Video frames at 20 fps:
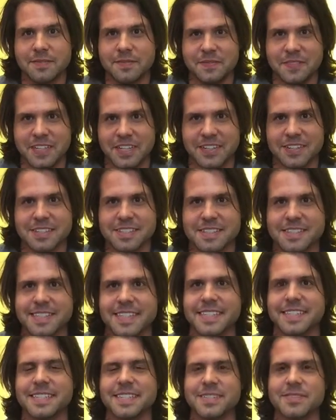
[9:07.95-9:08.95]
There's a
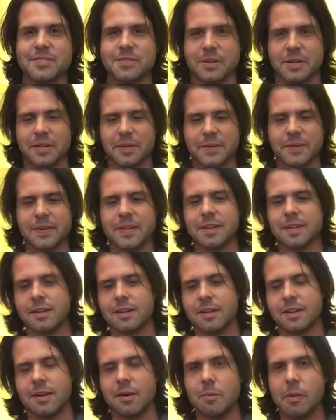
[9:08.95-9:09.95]
sentence for you.
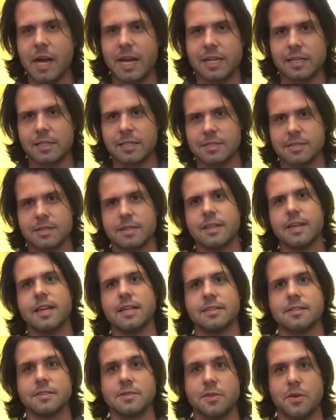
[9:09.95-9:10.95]
Go back and listen to
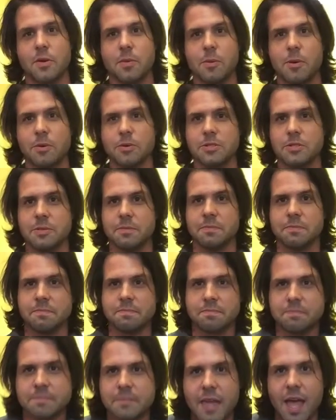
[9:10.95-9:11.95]
that in slow motion.
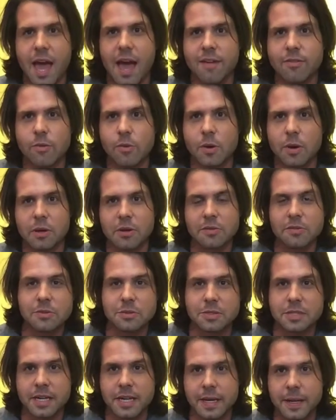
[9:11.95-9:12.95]
Have a
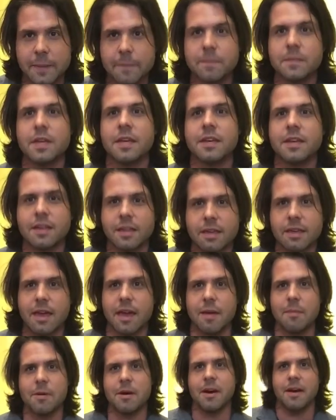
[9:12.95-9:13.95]
wonderful day.
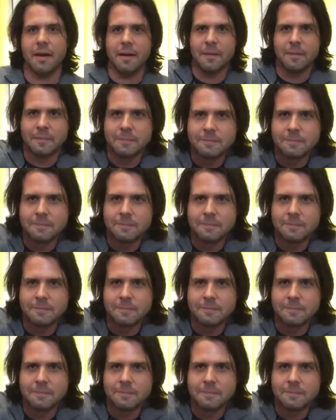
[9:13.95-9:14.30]
Okay, bye.